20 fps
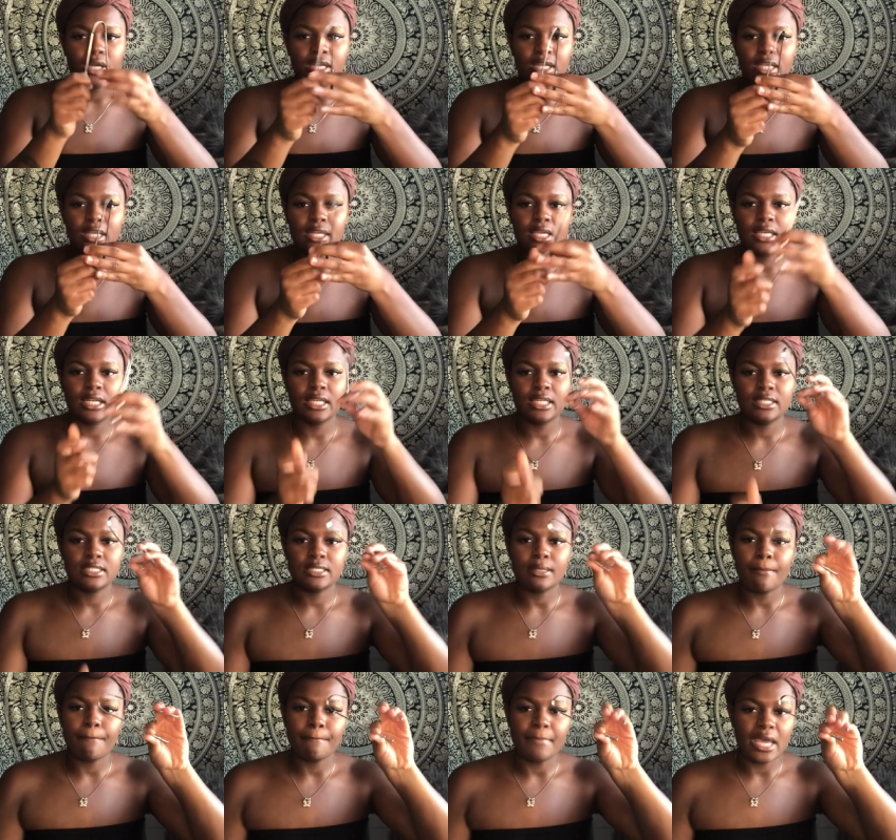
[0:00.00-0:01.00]
and
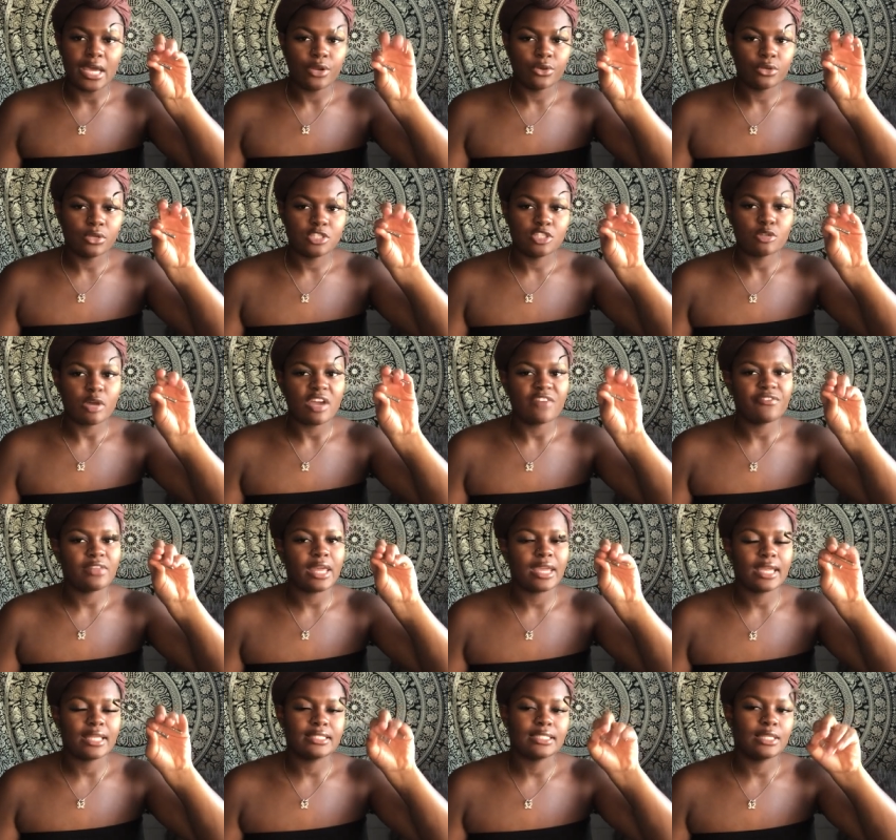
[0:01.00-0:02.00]
it's metal, so I feel
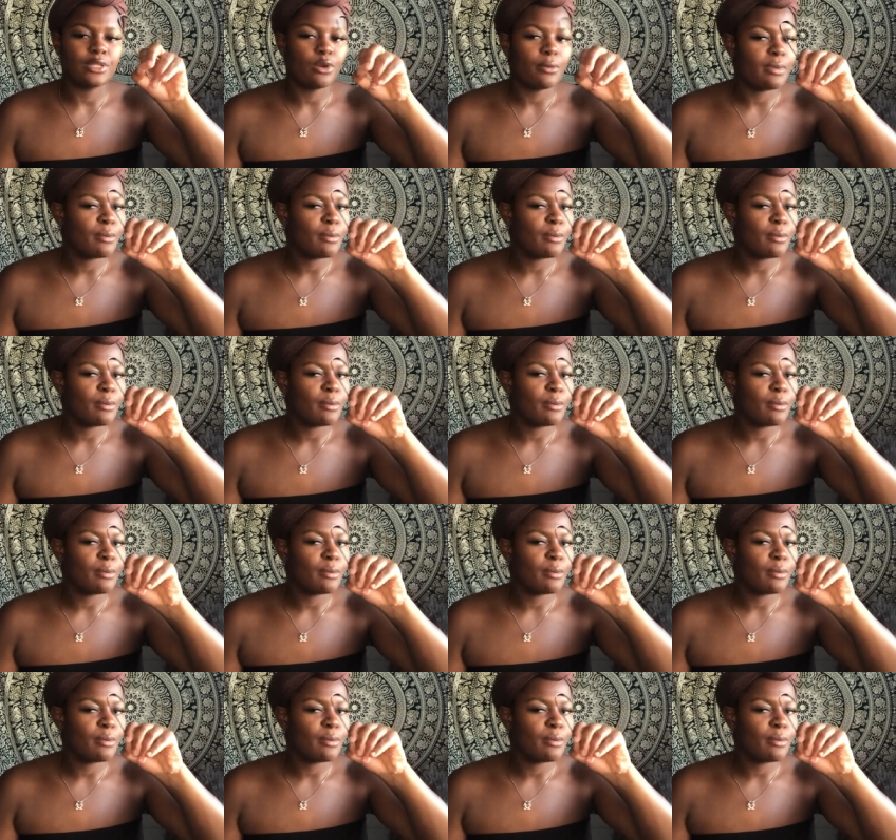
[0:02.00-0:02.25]
like it's a little